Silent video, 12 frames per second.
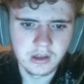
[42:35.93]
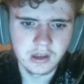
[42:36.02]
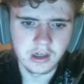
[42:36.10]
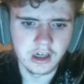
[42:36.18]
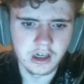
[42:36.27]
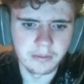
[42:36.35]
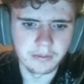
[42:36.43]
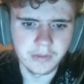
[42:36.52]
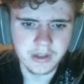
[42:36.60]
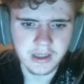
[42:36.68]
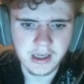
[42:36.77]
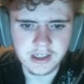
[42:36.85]

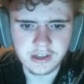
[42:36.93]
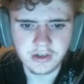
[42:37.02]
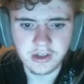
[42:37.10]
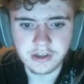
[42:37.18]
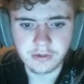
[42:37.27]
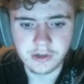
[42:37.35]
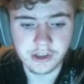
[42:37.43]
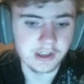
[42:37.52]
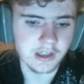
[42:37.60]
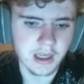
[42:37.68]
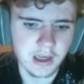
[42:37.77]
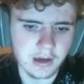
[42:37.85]
Castrates, which
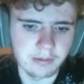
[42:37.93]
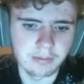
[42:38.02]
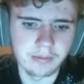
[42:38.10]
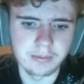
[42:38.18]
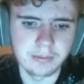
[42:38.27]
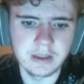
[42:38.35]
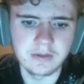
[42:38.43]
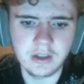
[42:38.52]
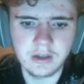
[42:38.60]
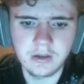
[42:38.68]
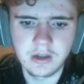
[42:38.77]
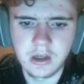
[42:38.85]
is a
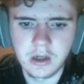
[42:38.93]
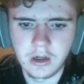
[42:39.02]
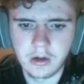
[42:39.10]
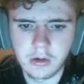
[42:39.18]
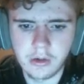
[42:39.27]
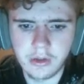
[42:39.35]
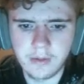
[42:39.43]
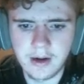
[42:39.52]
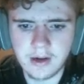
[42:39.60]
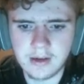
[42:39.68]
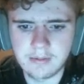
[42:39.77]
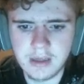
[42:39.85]
beaver. North
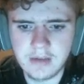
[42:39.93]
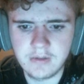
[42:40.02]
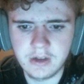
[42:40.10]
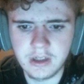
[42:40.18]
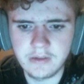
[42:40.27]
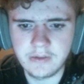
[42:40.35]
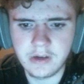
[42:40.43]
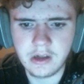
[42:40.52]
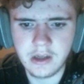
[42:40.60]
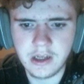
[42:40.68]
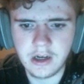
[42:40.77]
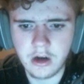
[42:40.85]
American beaver
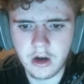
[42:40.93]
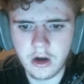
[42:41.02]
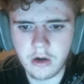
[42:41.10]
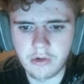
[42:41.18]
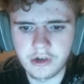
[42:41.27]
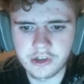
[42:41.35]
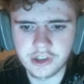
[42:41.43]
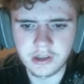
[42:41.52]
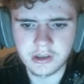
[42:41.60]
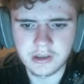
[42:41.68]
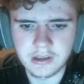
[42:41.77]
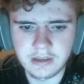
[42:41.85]
default, and
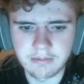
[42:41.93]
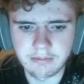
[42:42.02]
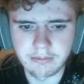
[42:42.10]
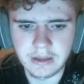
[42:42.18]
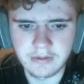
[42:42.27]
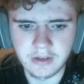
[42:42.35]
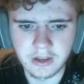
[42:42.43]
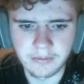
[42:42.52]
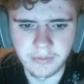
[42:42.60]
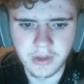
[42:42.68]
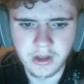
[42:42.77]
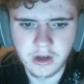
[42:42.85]
Eurasian beaver.
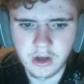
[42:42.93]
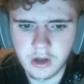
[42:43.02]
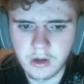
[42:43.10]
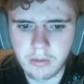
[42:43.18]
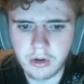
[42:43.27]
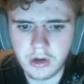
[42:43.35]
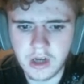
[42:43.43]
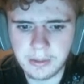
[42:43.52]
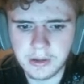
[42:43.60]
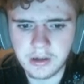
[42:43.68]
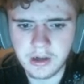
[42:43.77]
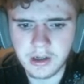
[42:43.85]

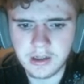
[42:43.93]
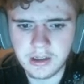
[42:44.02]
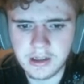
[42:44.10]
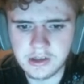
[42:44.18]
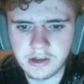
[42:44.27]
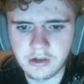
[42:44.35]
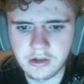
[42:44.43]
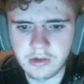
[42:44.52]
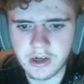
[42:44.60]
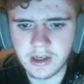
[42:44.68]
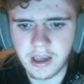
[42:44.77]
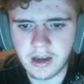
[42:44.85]
Procoptodon, eastern
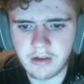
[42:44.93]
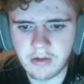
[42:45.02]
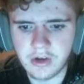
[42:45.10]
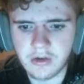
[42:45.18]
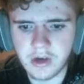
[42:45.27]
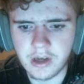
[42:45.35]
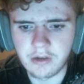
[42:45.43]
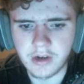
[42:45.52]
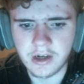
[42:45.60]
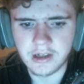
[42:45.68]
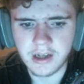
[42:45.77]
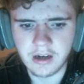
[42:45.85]
gray kangaroo, and
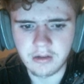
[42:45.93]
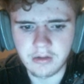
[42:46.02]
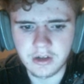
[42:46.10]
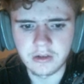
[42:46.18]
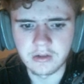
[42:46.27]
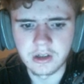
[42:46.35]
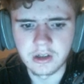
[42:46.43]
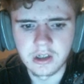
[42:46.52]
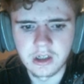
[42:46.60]
red kangaroo.